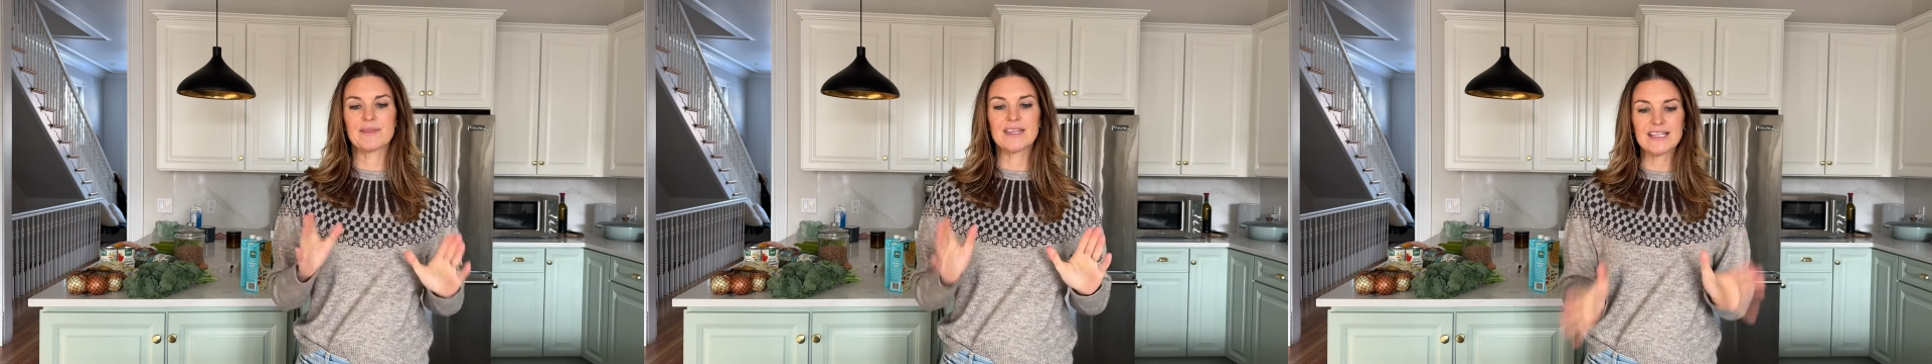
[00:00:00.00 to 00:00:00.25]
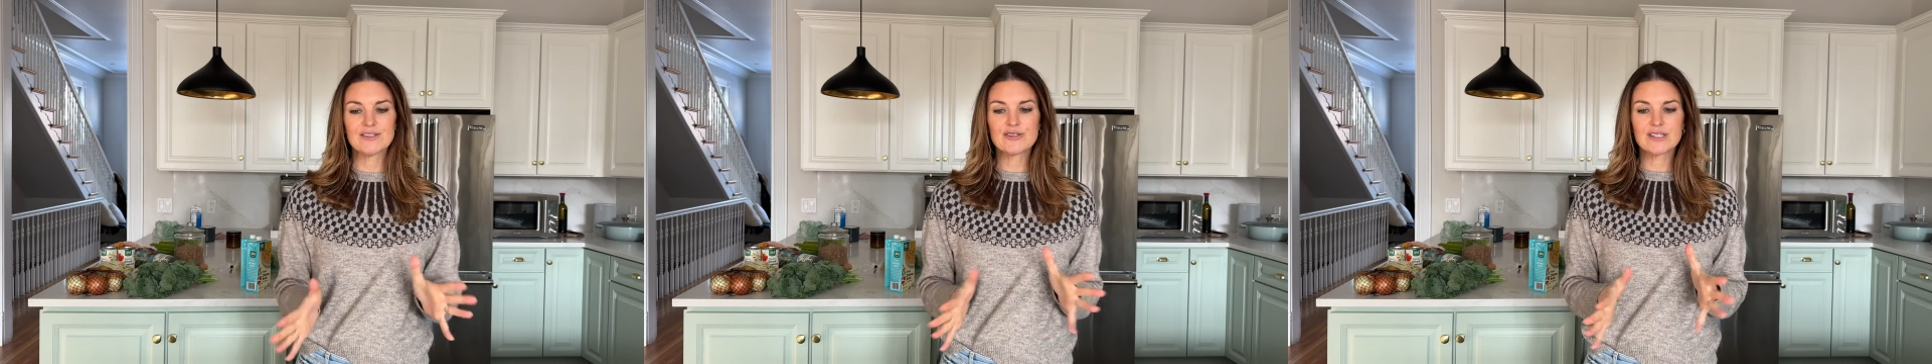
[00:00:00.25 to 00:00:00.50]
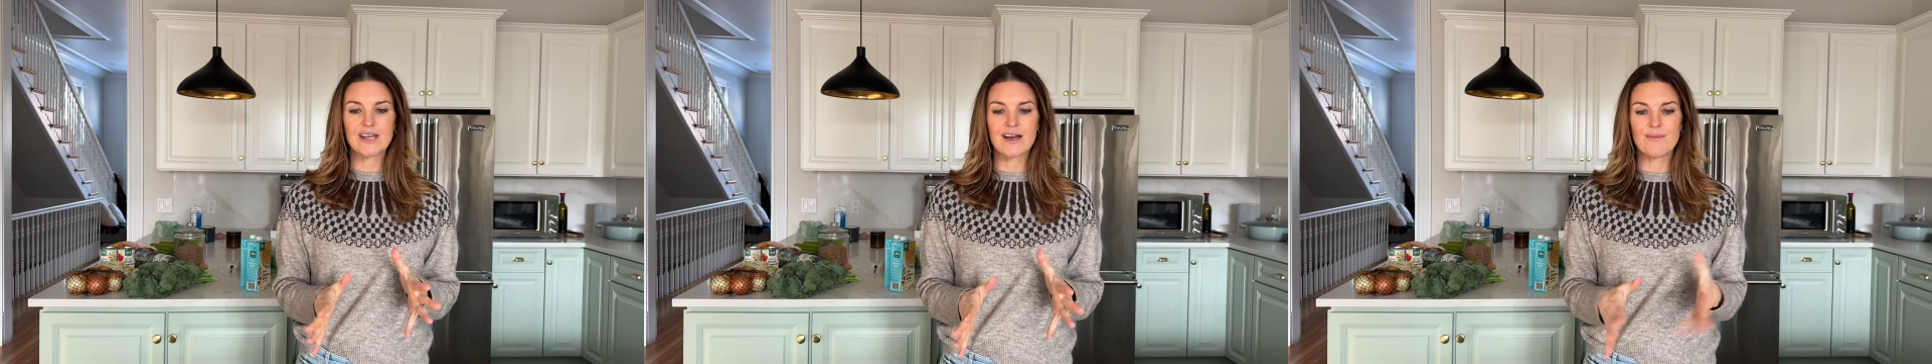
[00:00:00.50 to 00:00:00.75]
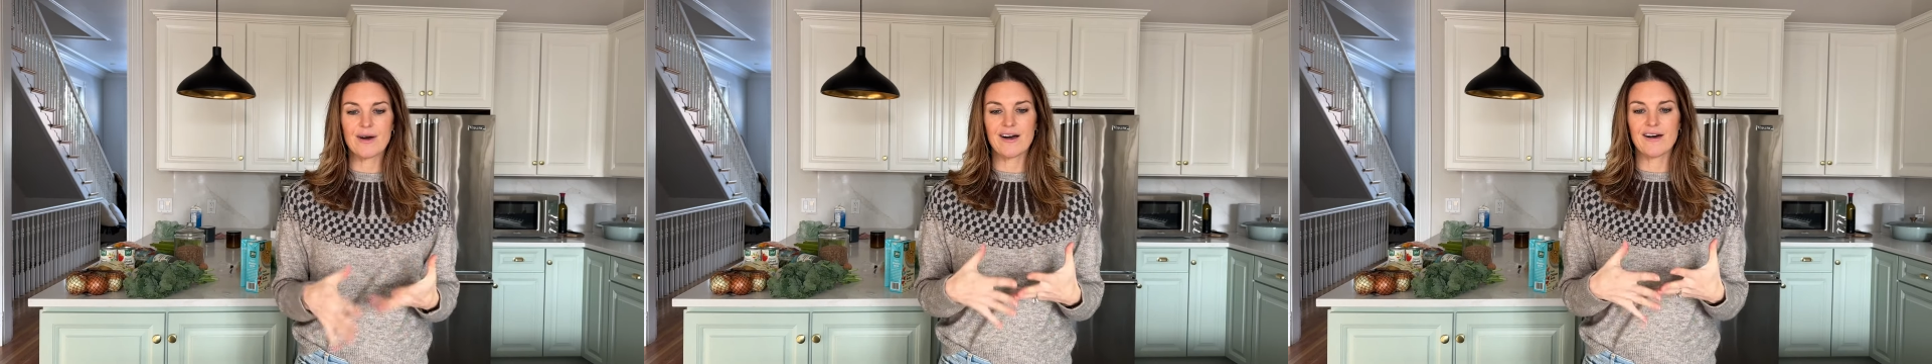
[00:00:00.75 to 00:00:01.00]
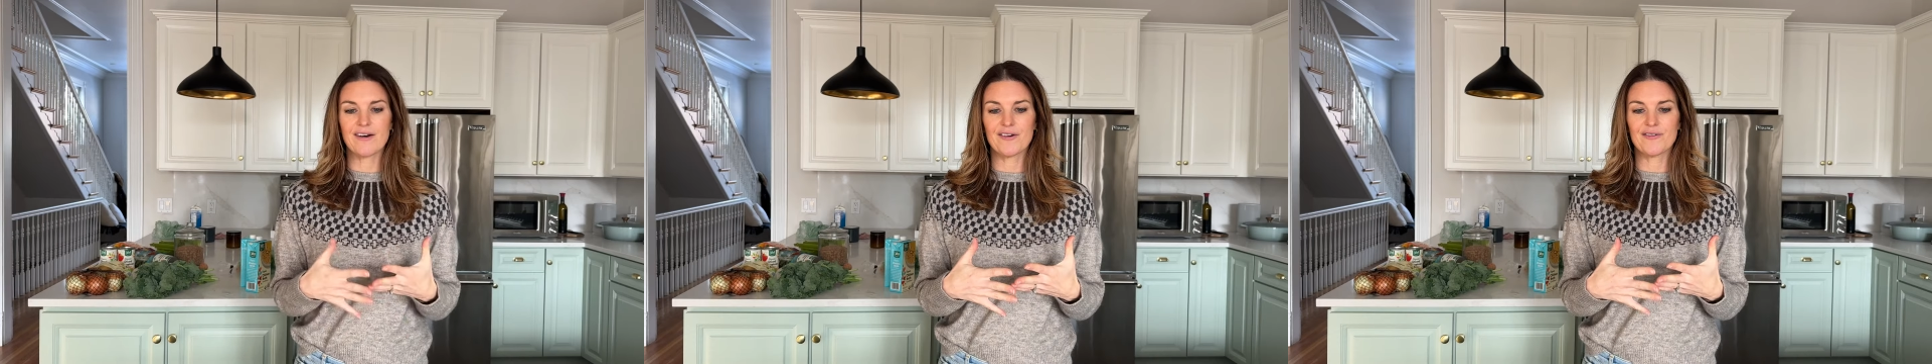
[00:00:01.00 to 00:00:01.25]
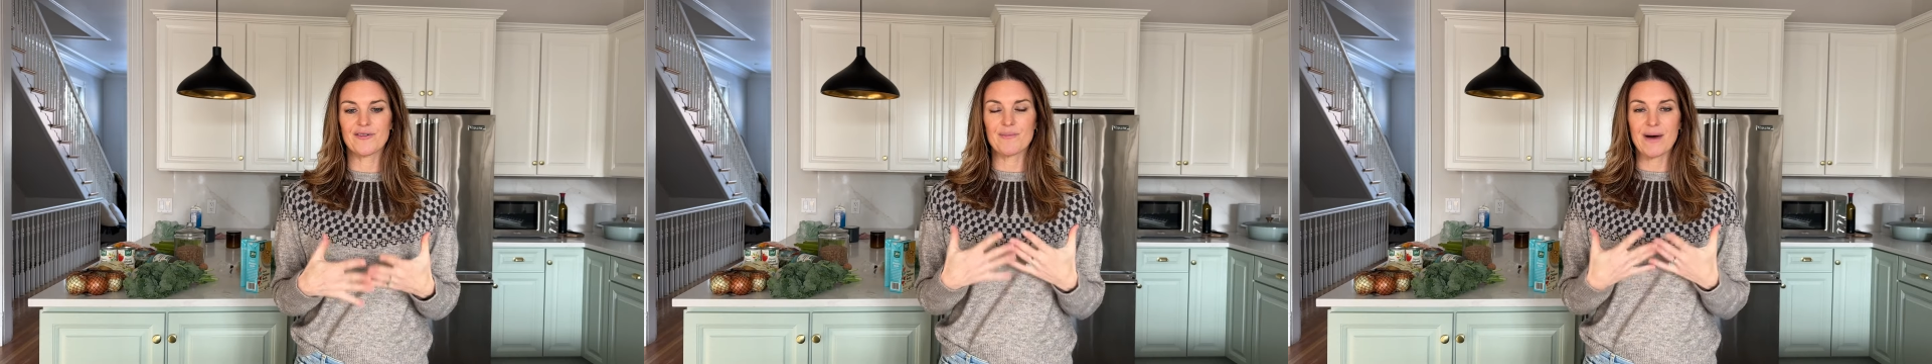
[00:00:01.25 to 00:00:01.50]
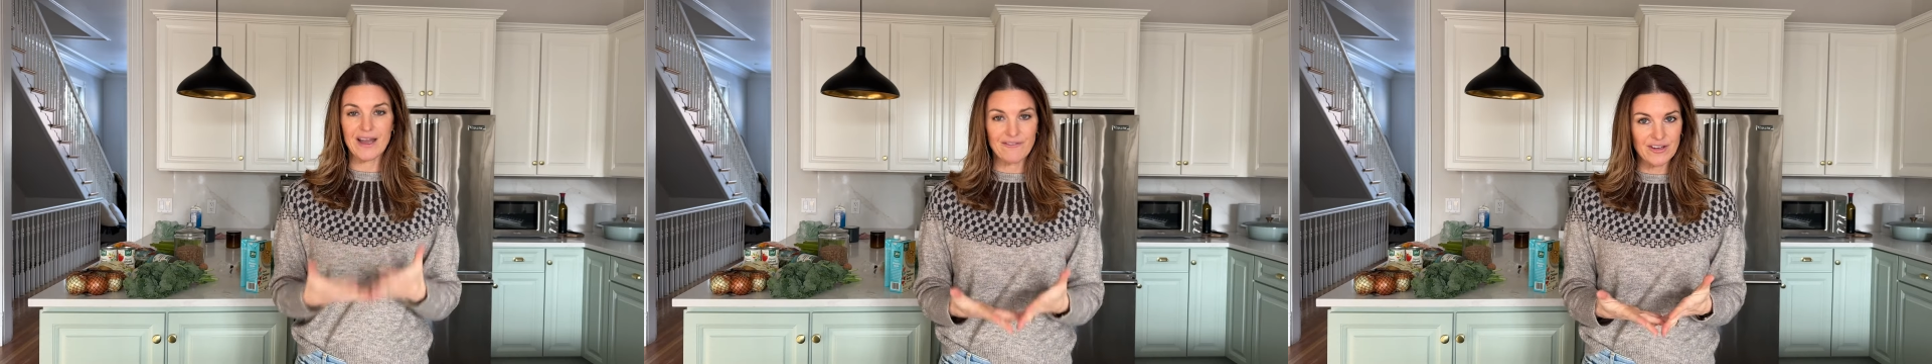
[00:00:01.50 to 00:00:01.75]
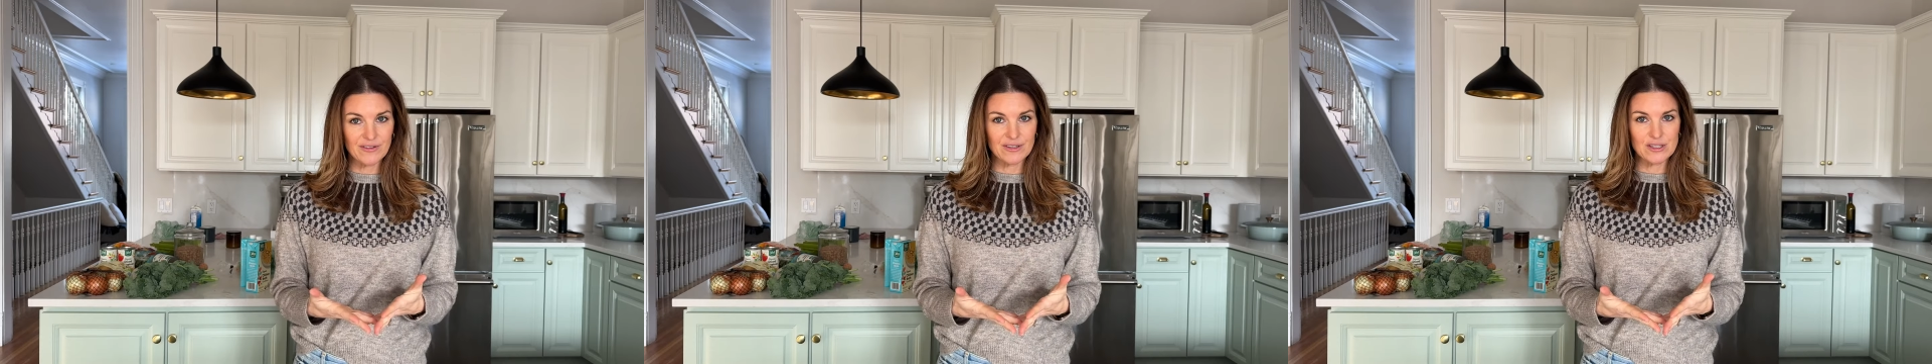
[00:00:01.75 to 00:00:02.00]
These are some of my favorite